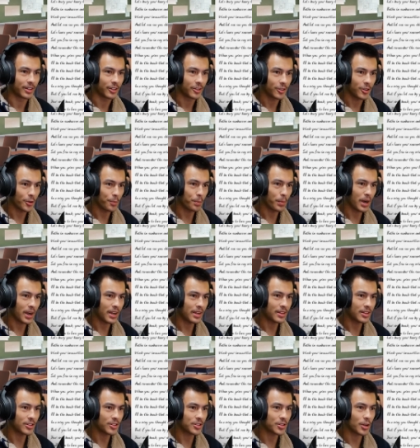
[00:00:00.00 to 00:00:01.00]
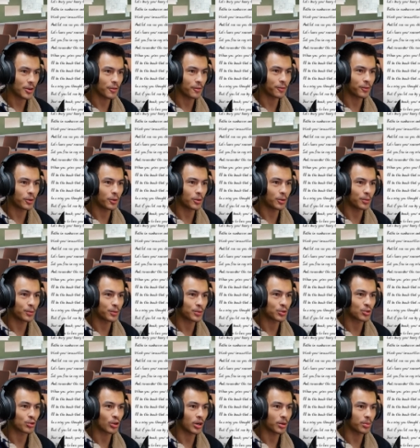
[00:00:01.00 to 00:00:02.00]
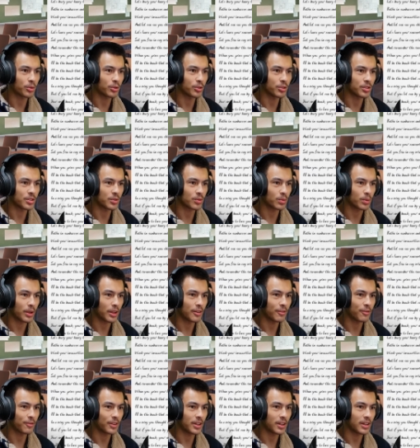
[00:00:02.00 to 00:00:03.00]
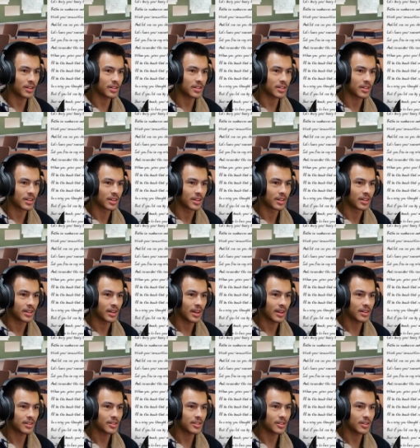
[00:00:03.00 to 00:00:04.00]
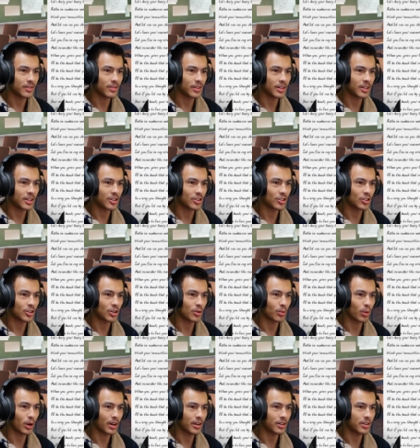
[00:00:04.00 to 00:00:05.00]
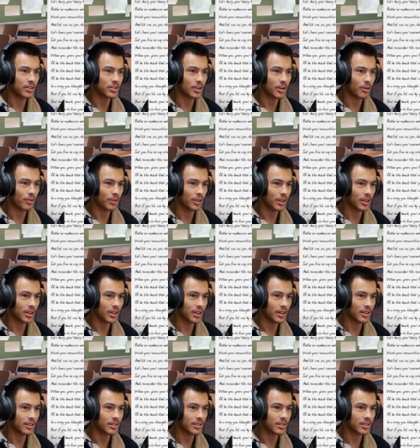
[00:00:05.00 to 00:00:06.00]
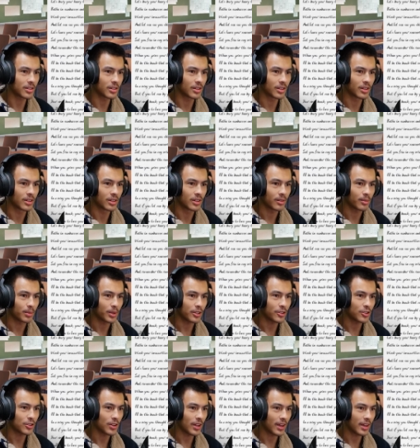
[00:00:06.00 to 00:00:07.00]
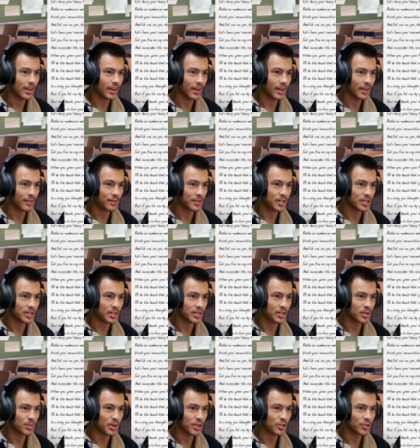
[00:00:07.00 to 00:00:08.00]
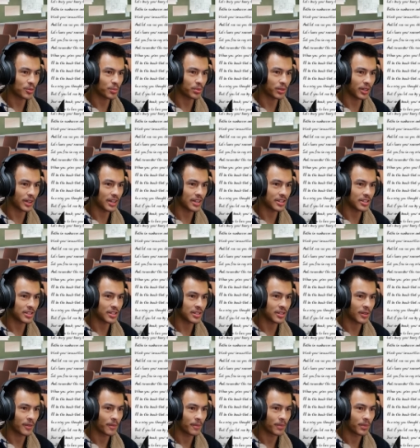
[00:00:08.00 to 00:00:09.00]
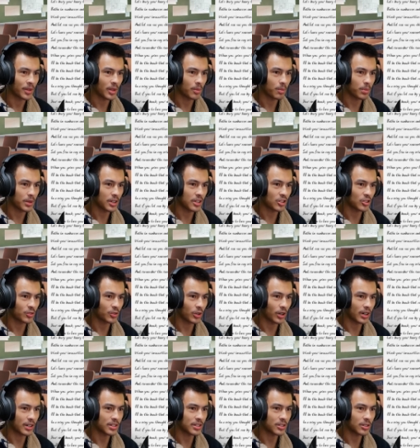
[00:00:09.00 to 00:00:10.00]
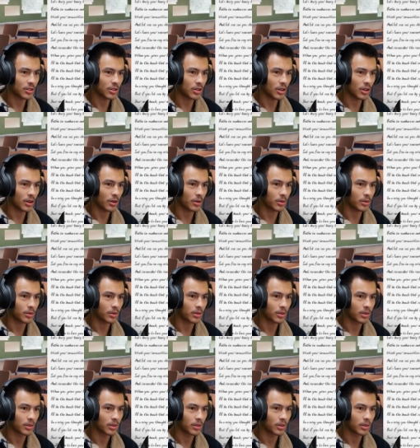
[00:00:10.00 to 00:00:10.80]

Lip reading: Your mind is so full of troubles and fears that diminish your wonders over the years. But today I have a special place, a beach for us to go.